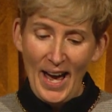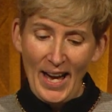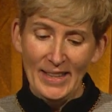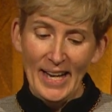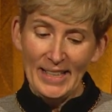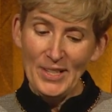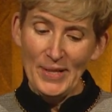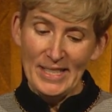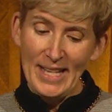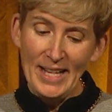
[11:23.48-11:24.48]
I'd like to
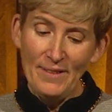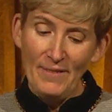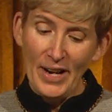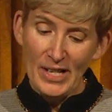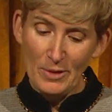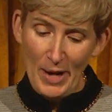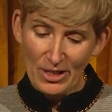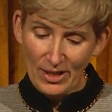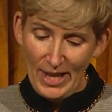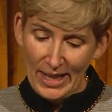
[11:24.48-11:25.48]
extend a very
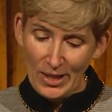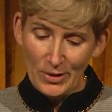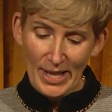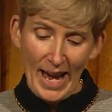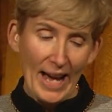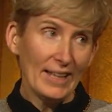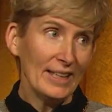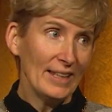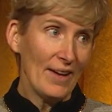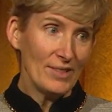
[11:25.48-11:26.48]
special thank you to
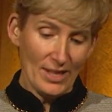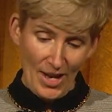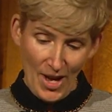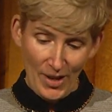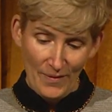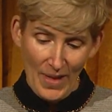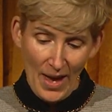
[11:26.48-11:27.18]
Alan Leventhal,